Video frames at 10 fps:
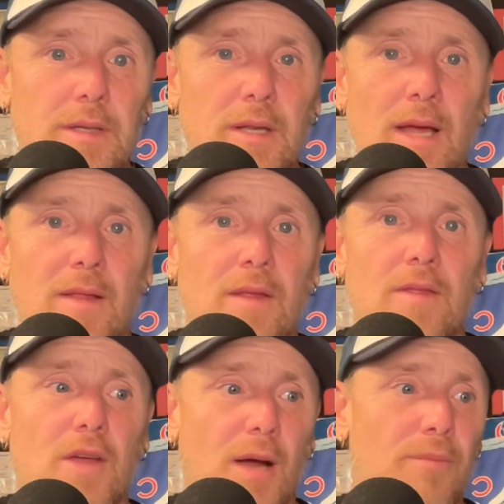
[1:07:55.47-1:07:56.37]
Yeah,
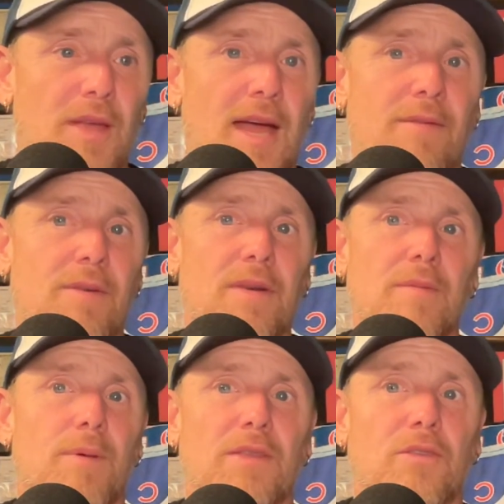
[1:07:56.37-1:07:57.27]
the Cubs
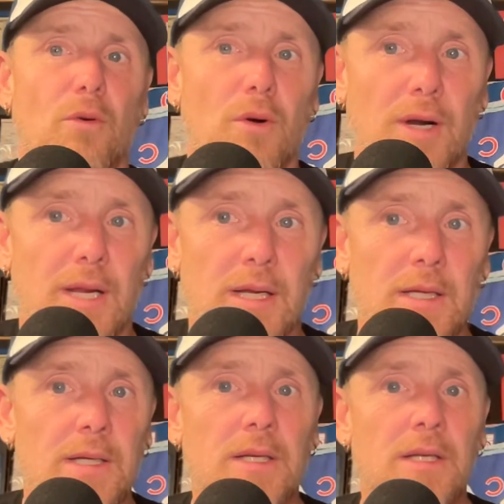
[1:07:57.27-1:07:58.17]
haven't been scoring.
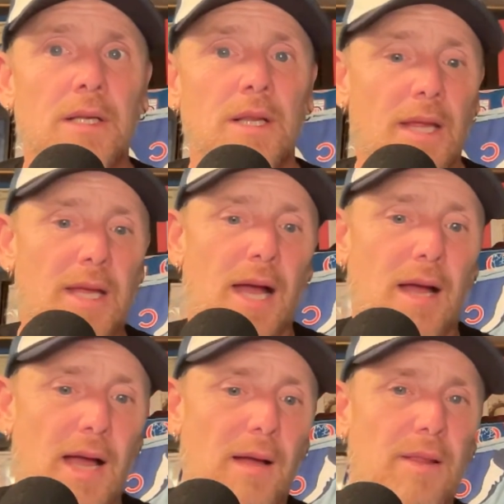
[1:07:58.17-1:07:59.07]
Like,
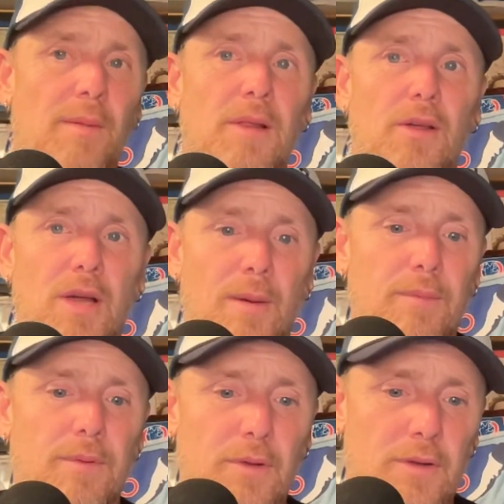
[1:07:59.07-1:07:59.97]
let me look
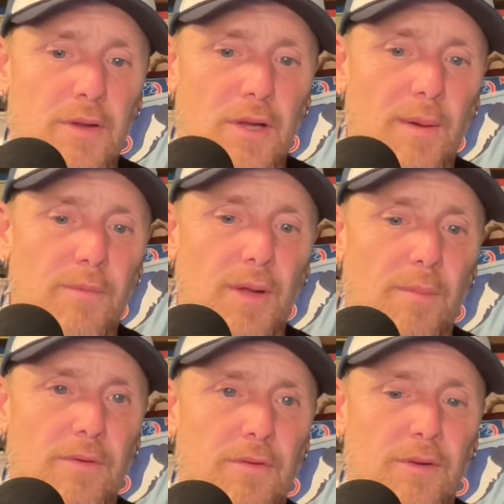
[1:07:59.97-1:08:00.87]
up the Cubs
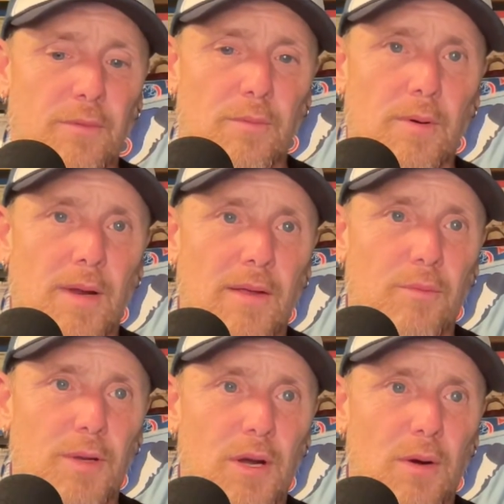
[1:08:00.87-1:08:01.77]
numbers as
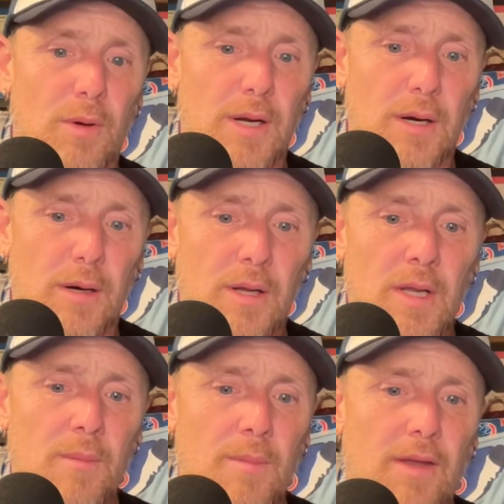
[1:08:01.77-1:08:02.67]
we go here,
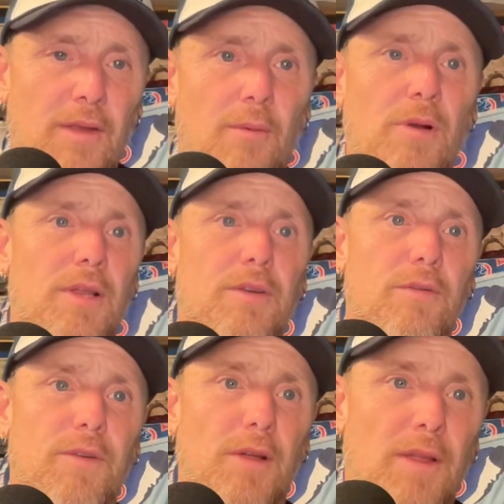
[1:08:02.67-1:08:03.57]
because I really do
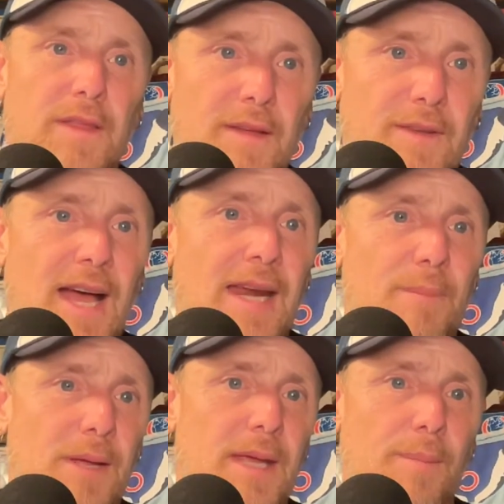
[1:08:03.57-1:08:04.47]
feel like they've got
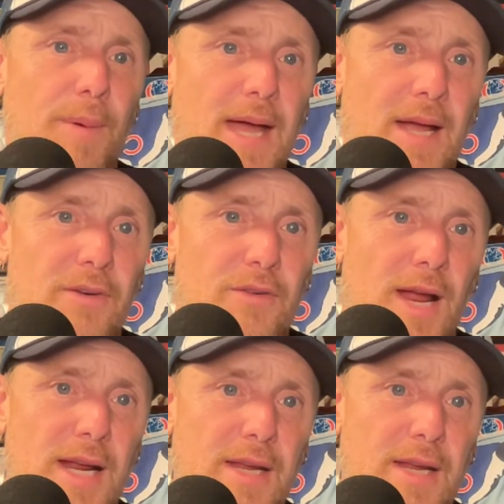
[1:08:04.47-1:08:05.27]
to get back on track